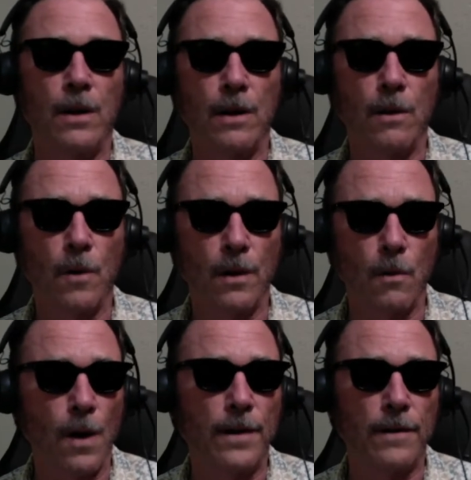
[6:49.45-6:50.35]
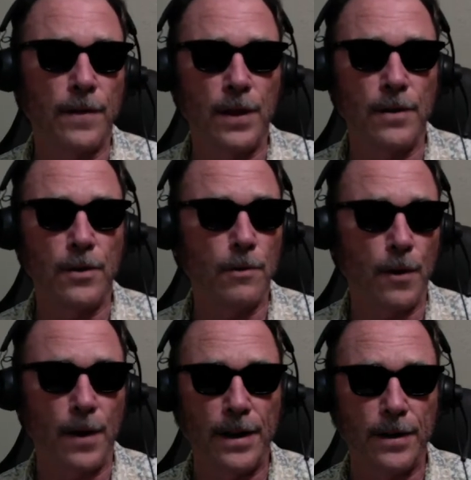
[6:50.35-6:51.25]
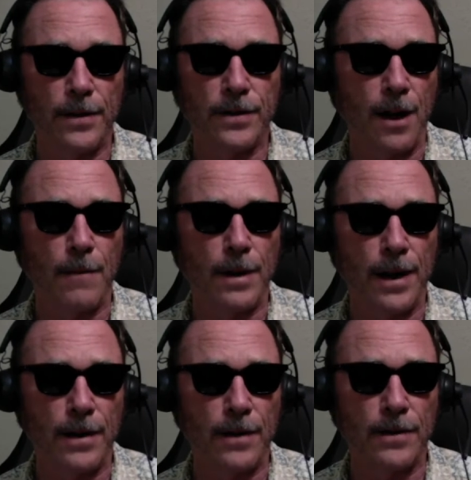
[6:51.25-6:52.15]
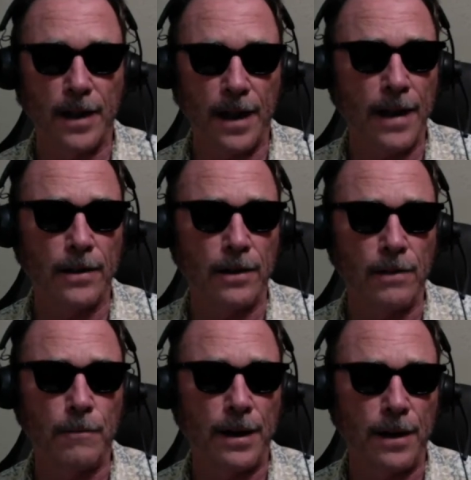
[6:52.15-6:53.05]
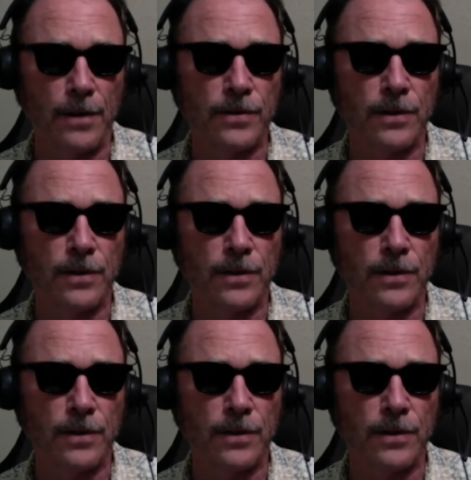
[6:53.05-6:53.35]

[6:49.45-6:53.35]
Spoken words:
where one of the numerator-denominator diagonal pairs,